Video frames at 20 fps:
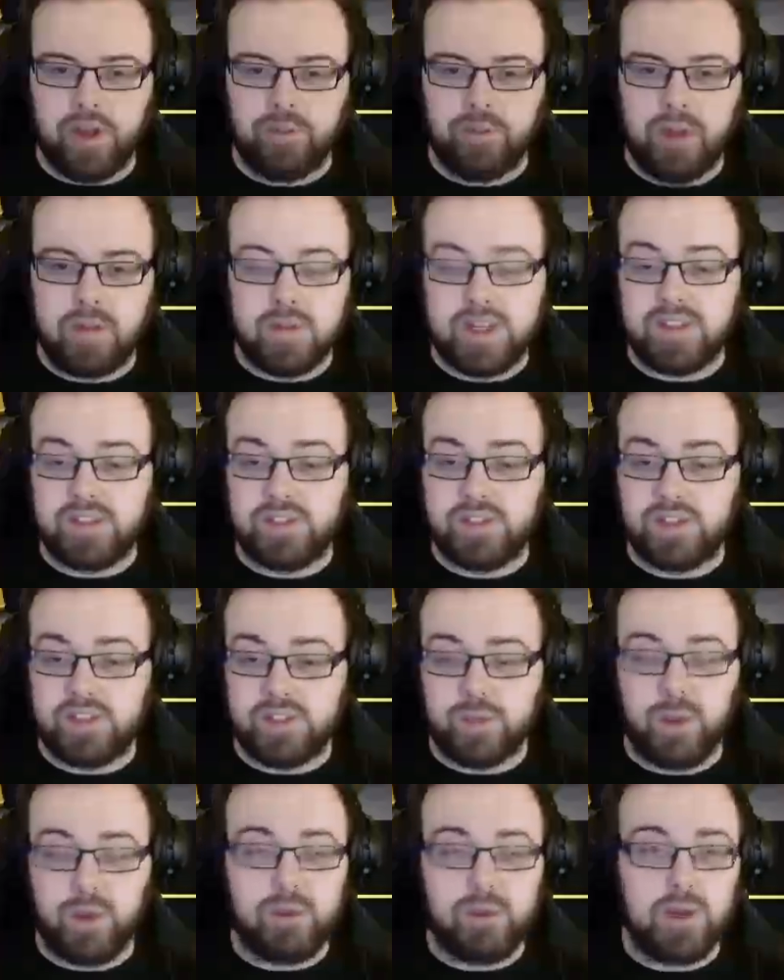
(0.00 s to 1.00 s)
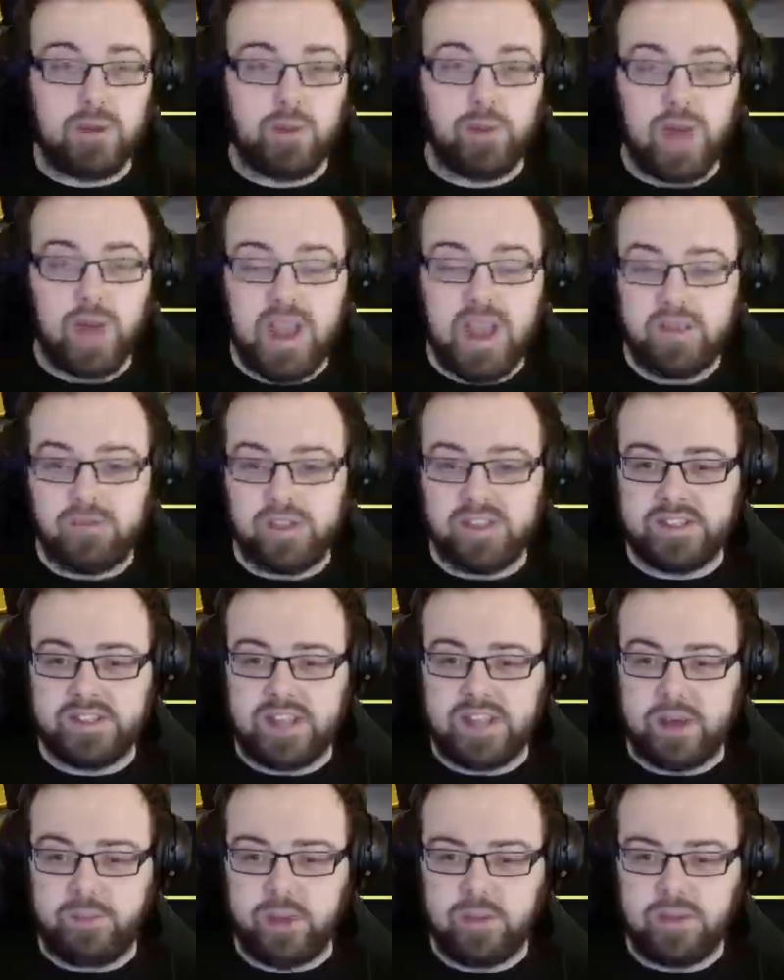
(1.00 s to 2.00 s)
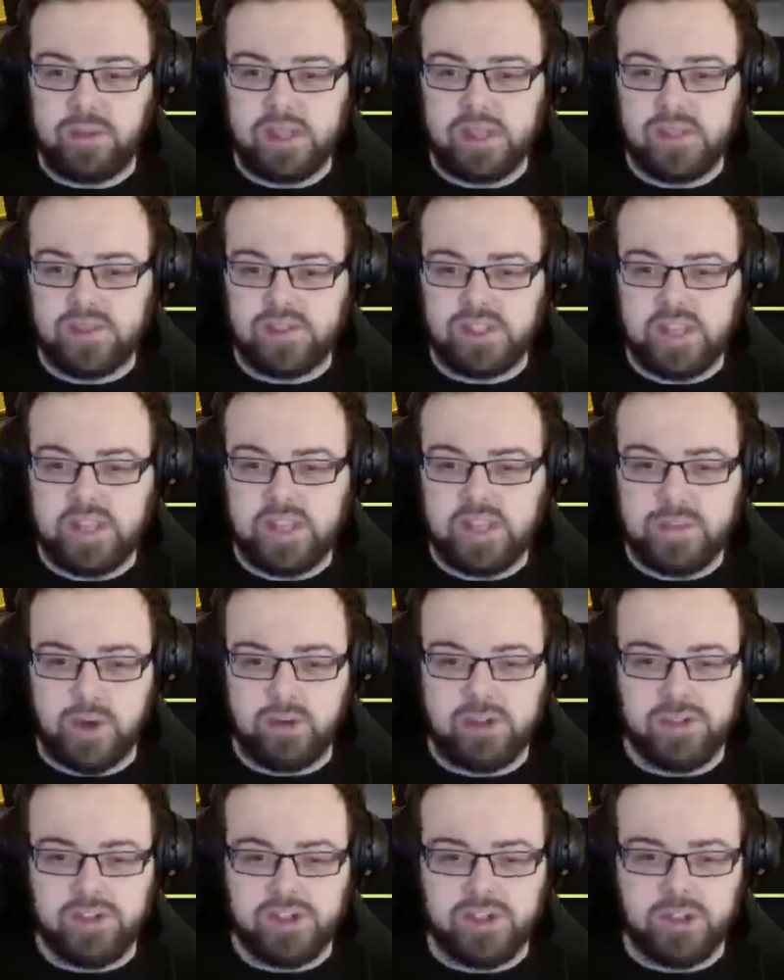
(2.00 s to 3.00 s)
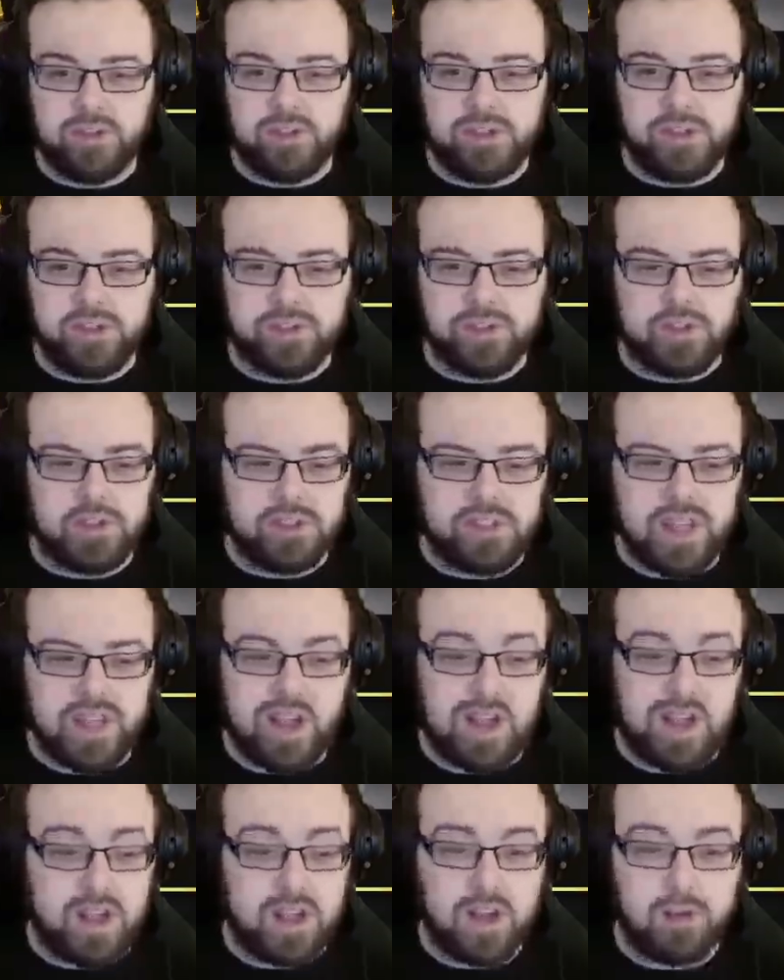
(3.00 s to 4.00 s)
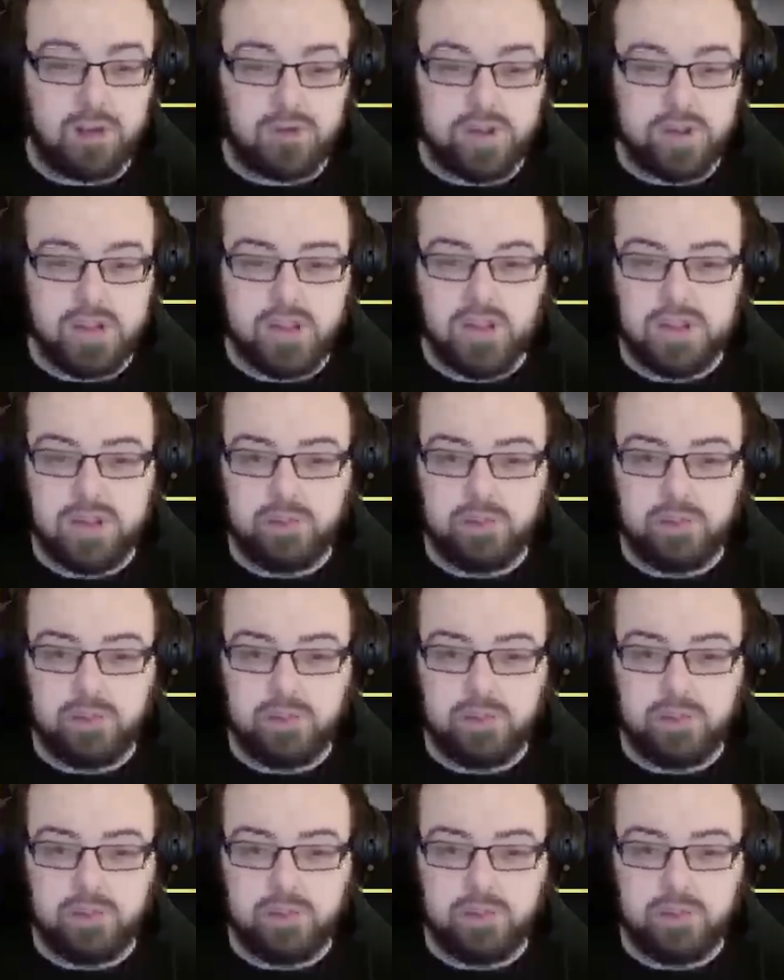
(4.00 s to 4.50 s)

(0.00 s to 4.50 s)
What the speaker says: although maybe that's just the way people behave in this town. Maybe they just T-bone each other at junctions. I don't know.